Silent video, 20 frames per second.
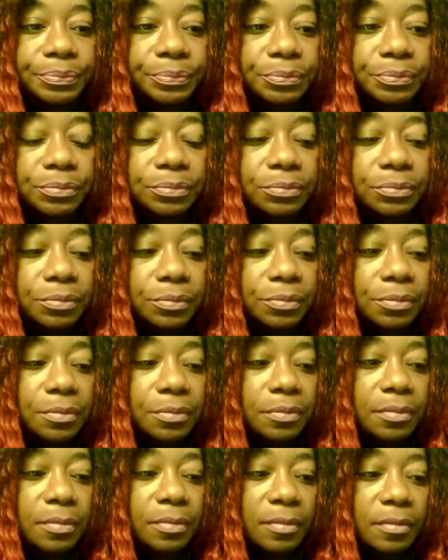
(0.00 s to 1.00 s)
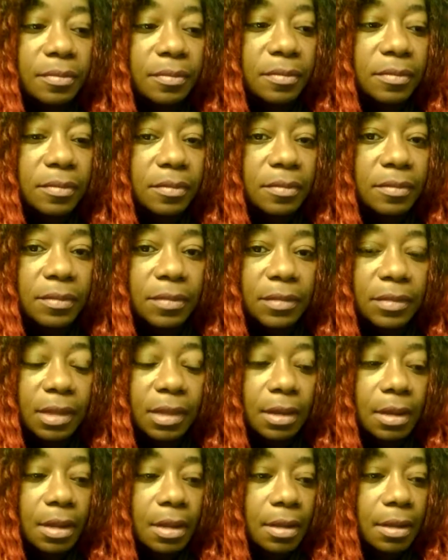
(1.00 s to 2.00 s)

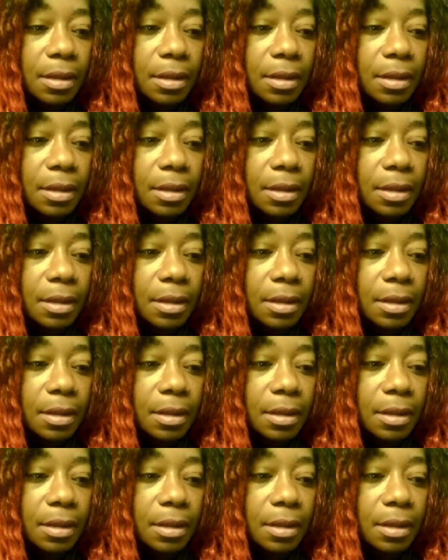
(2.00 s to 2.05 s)
Nobody speaks.